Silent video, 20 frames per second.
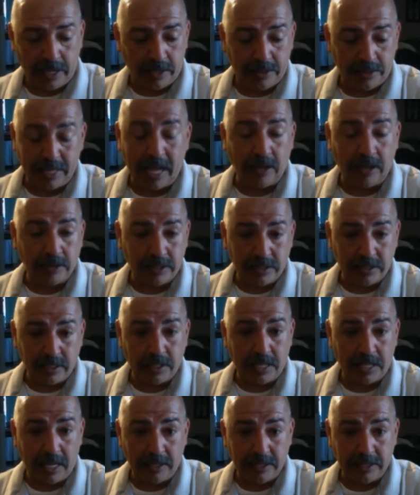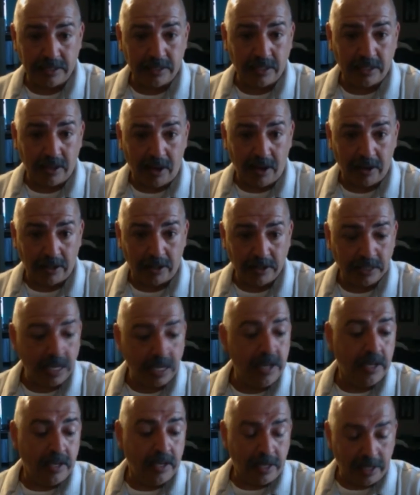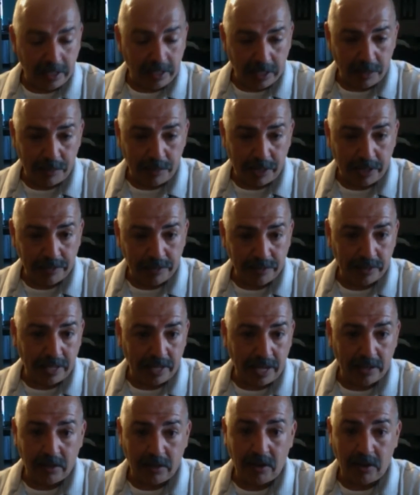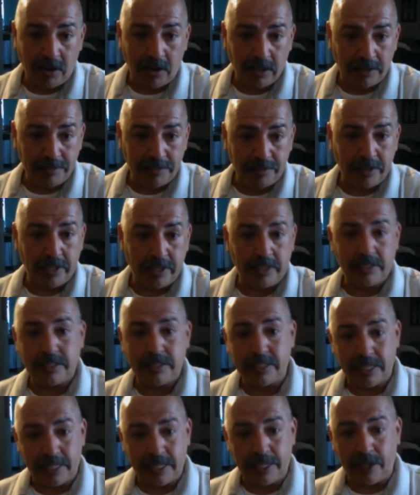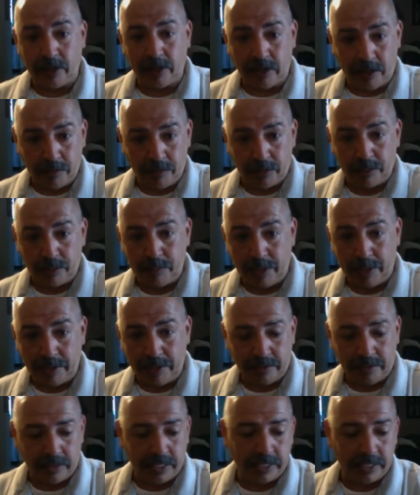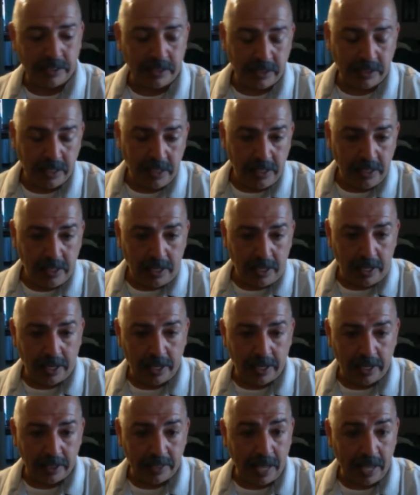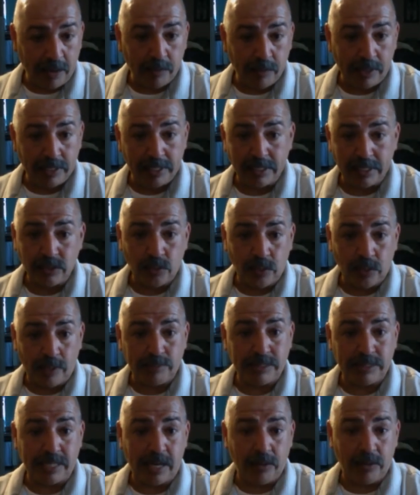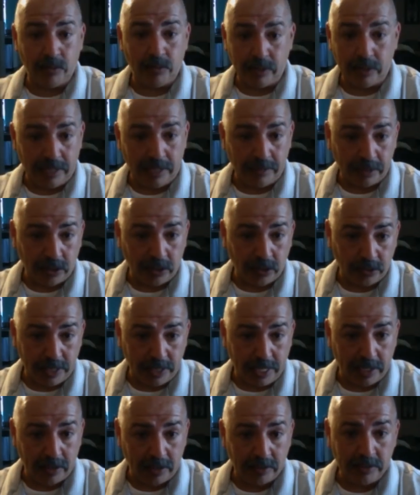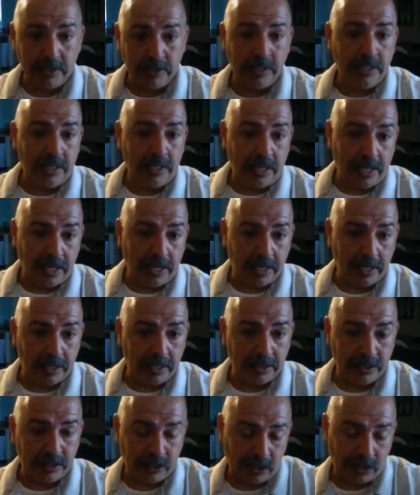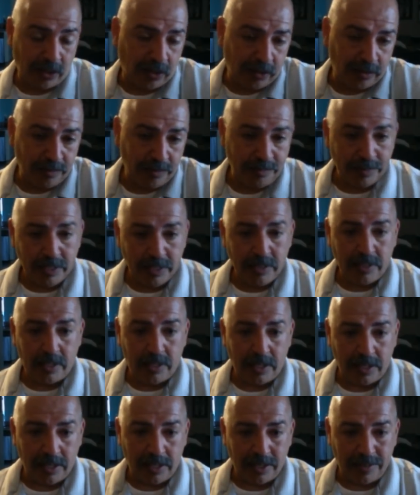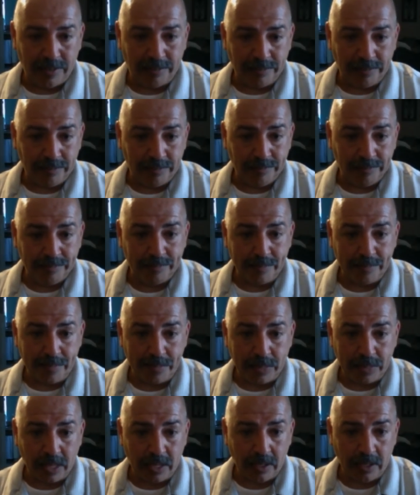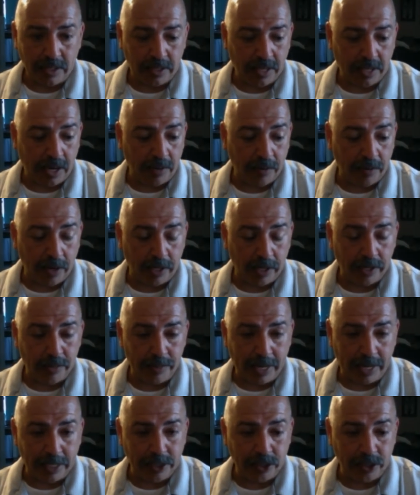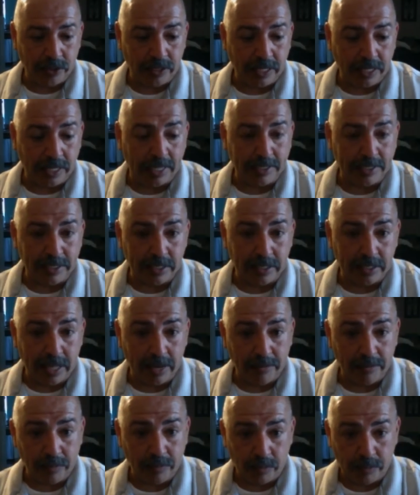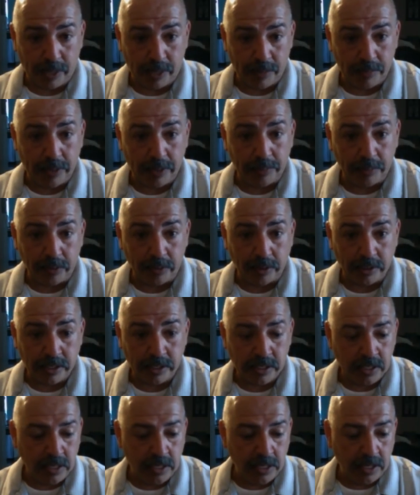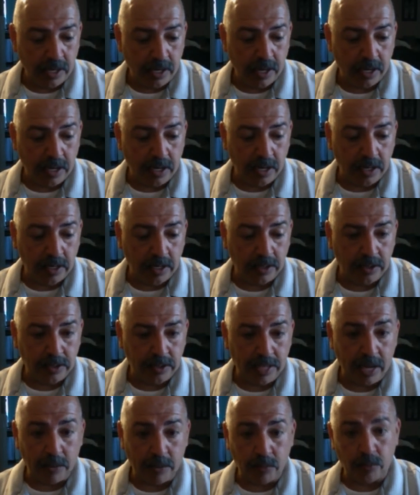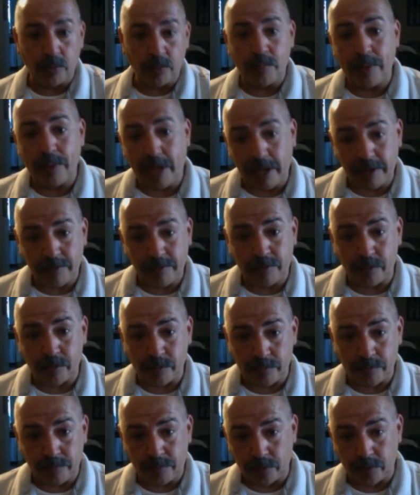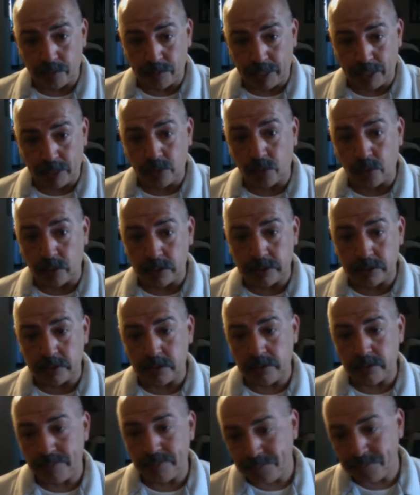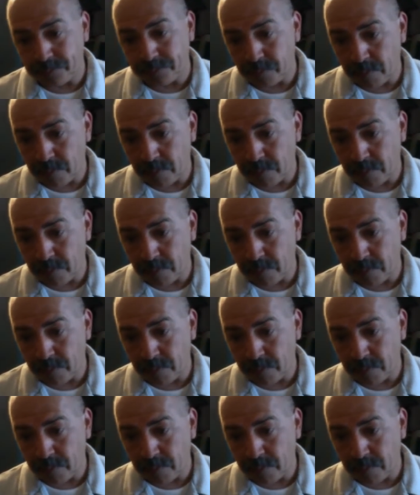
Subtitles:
and thousands of dollars. And I paid for that all up front. Said, here, I'm going to pay for this. and that way this website would never go down. And so, yeah, I wanted to make sure that I did that for my members that were paying for my courses.